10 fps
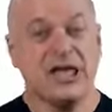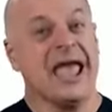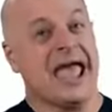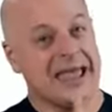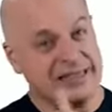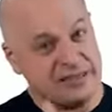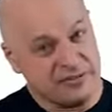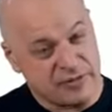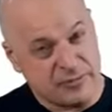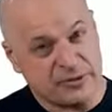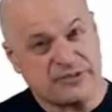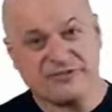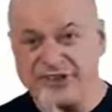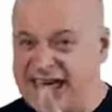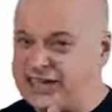and remember the
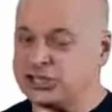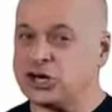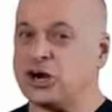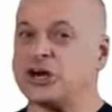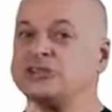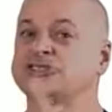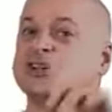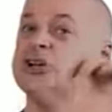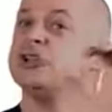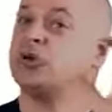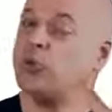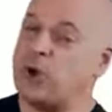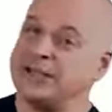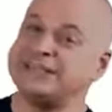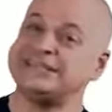flashcards, the
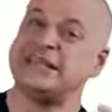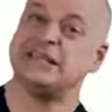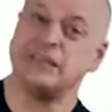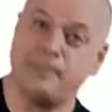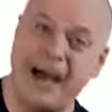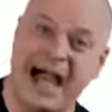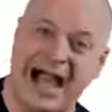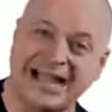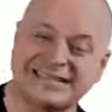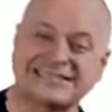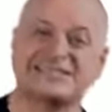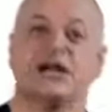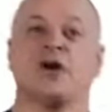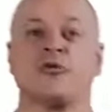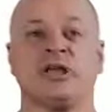ones in the box
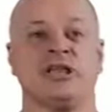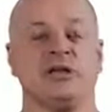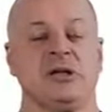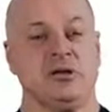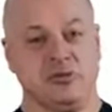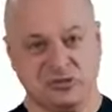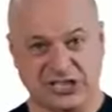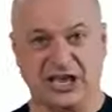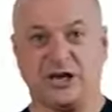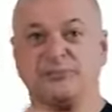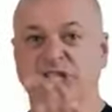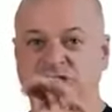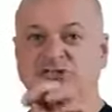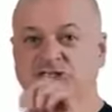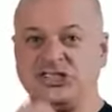are really set up just
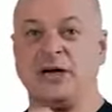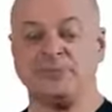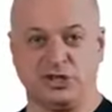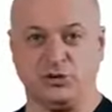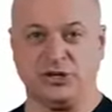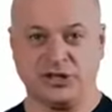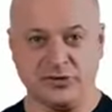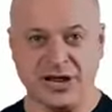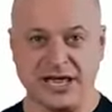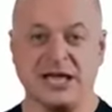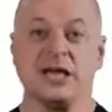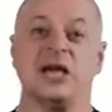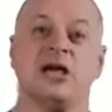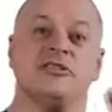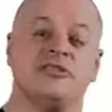for step 2 and 3.
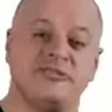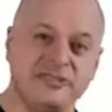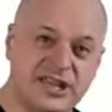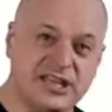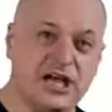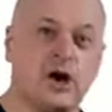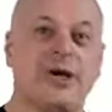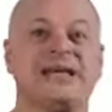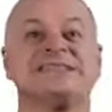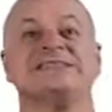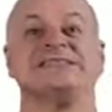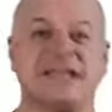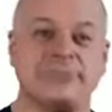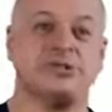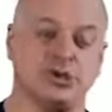The video has the
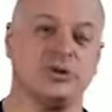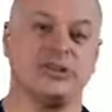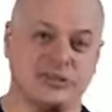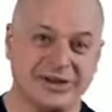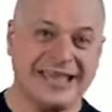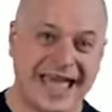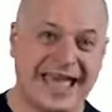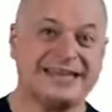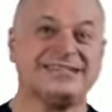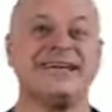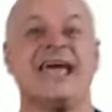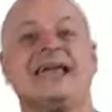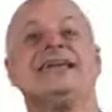step 2 and 3 end and